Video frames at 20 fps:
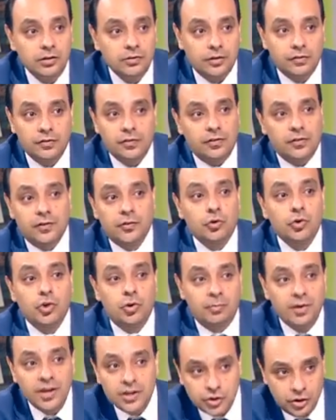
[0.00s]
This is an
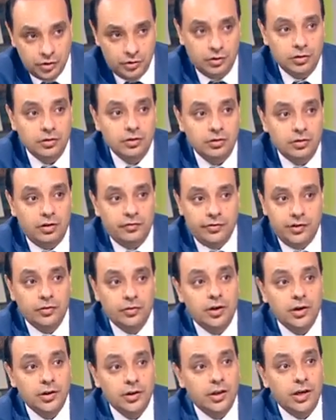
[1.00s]
occupation of
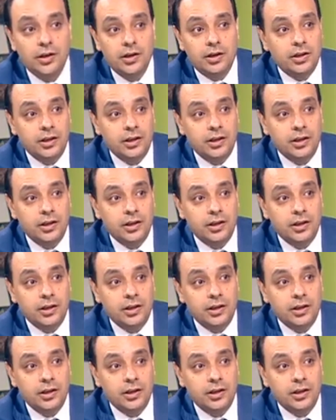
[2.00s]
Iraq, and